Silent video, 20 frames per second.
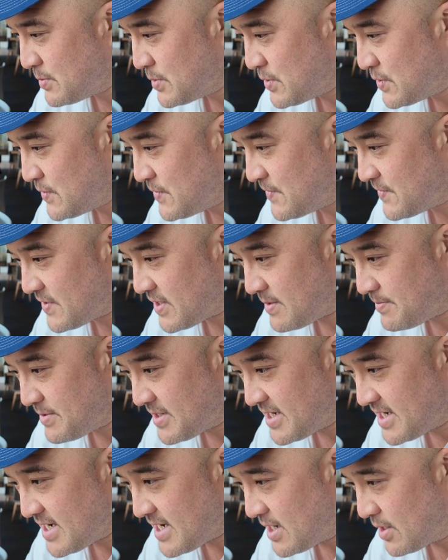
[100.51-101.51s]
moved up
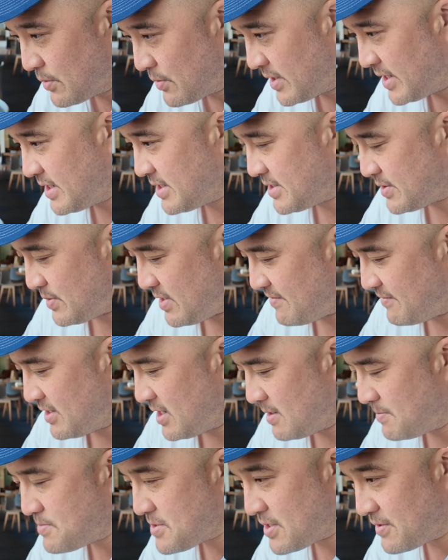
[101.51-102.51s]
and down, right? So we have
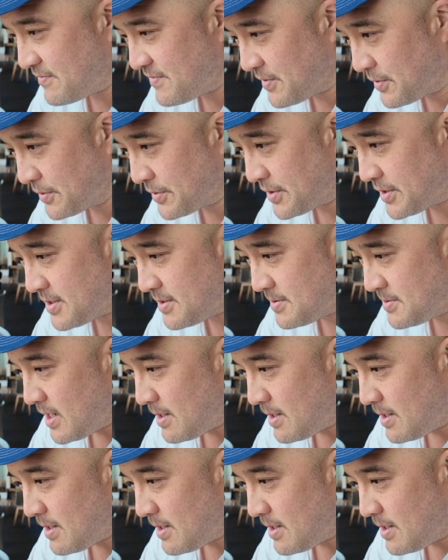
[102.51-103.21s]
an upload folder.